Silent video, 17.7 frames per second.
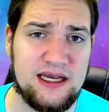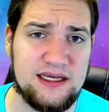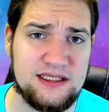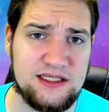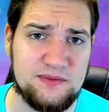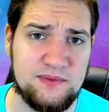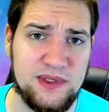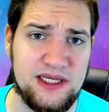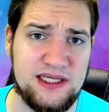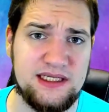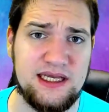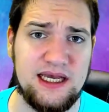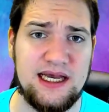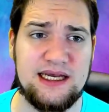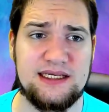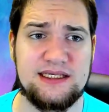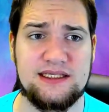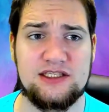speed
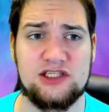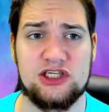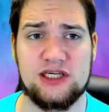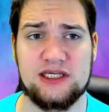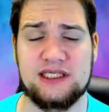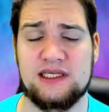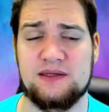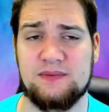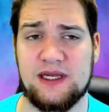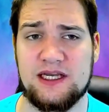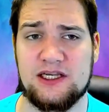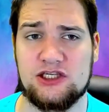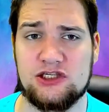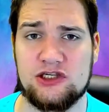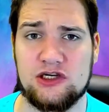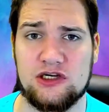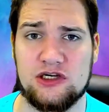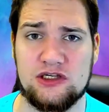test just to make
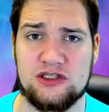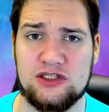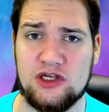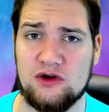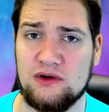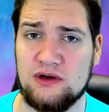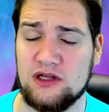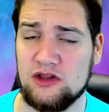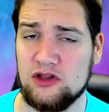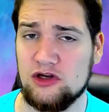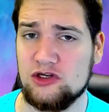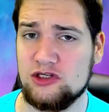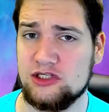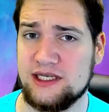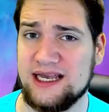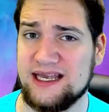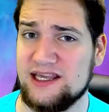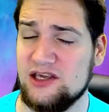sure. So it
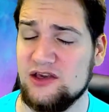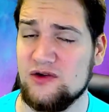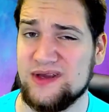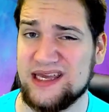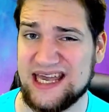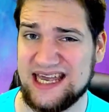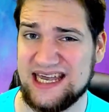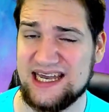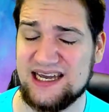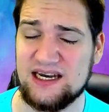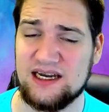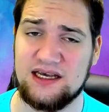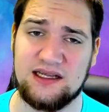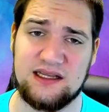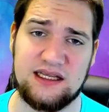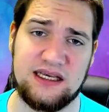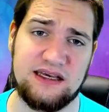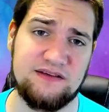looks like you
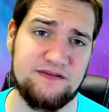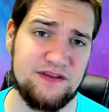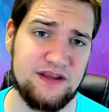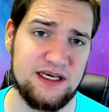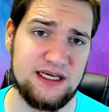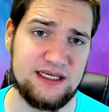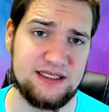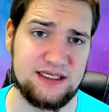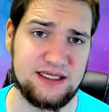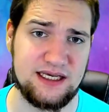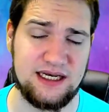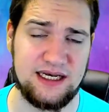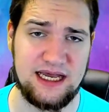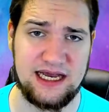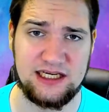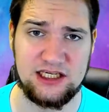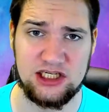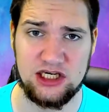can leave this
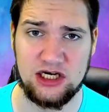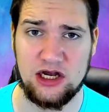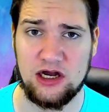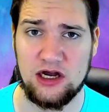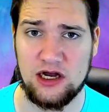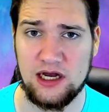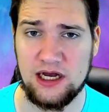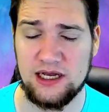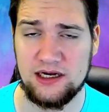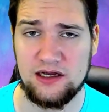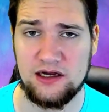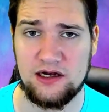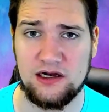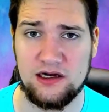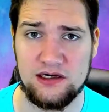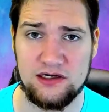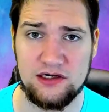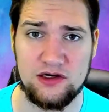connection
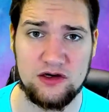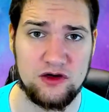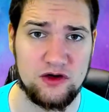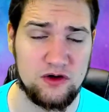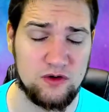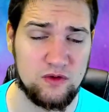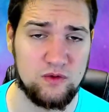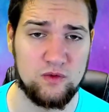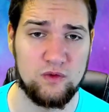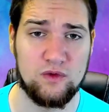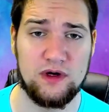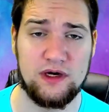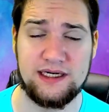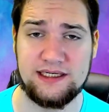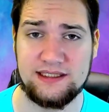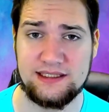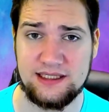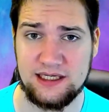on your
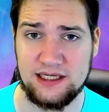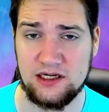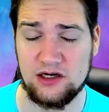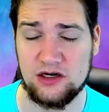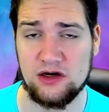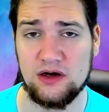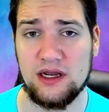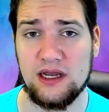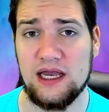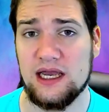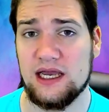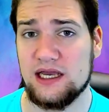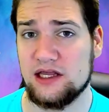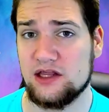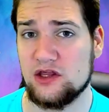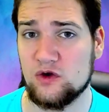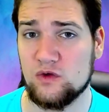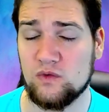1 tier
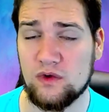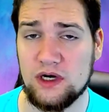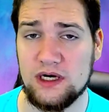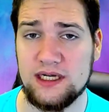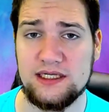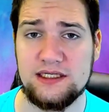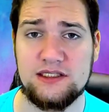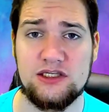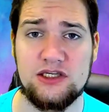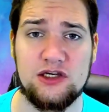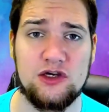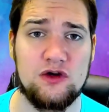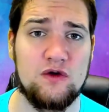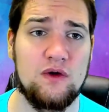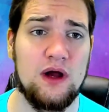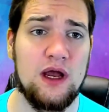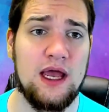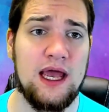if you wanted
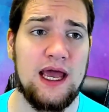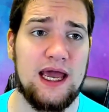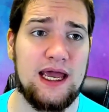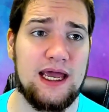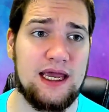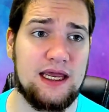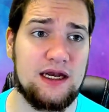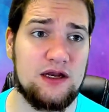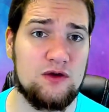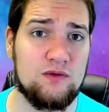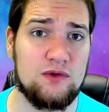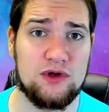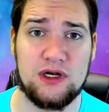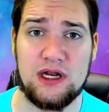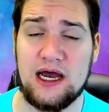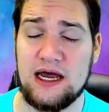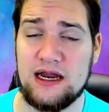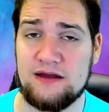to, and it will
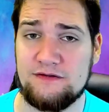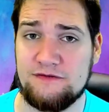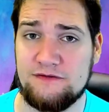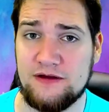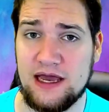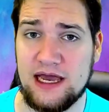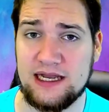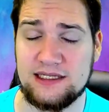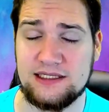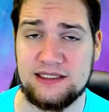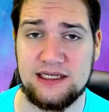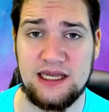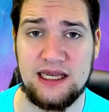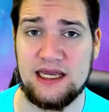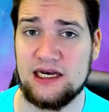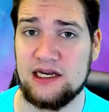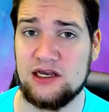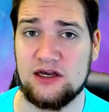not affect
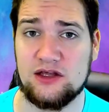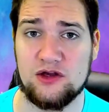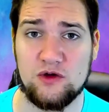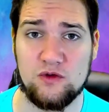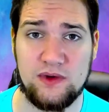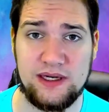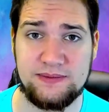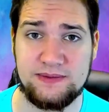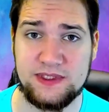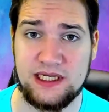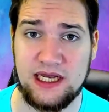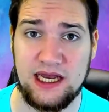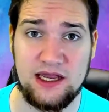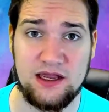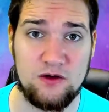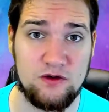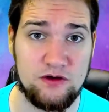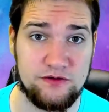any other
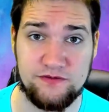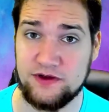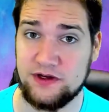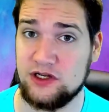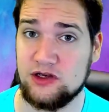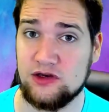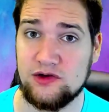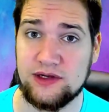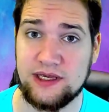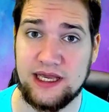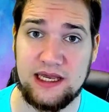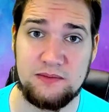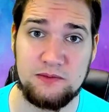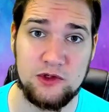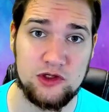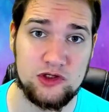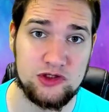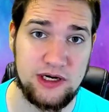website or video
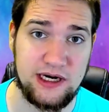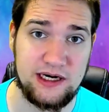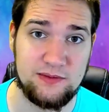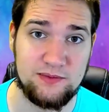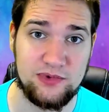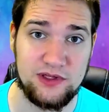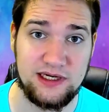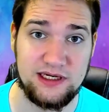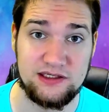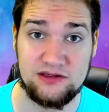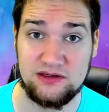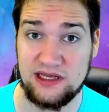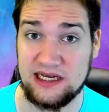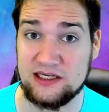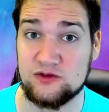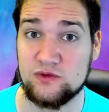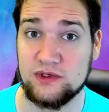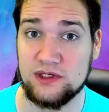game you try to play. So
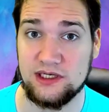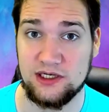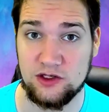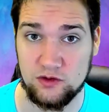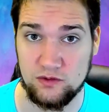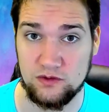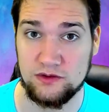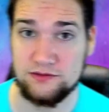that's really cool.